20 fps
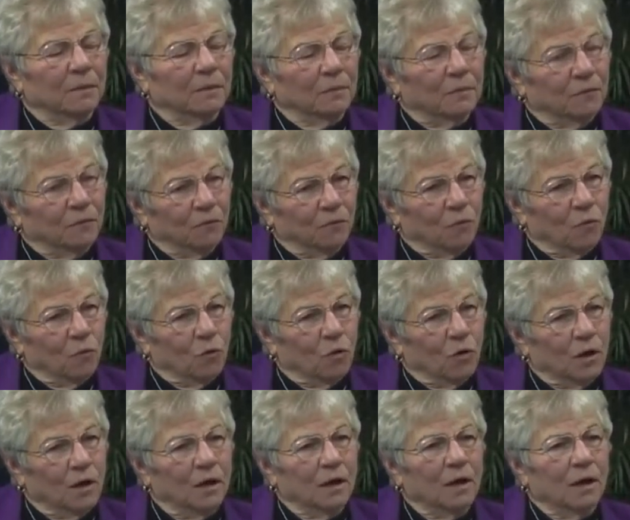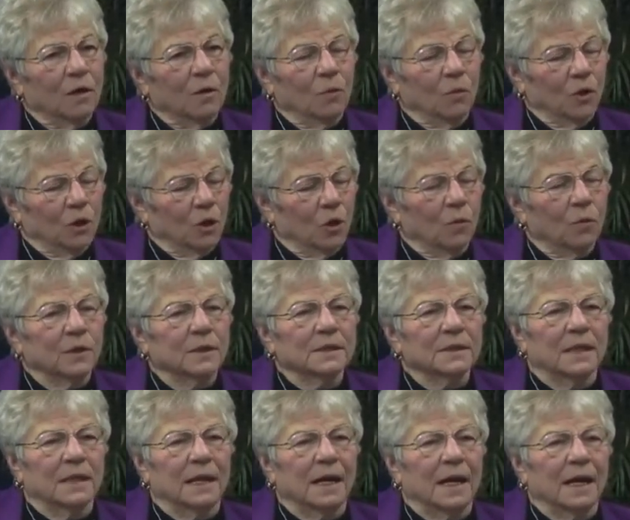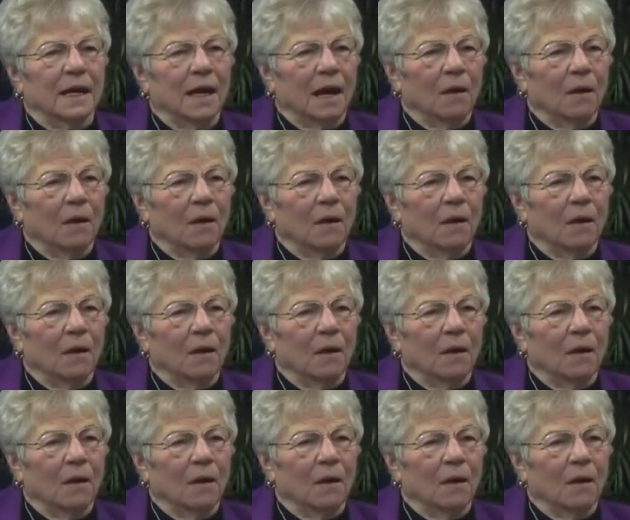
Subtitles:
But before we go into that,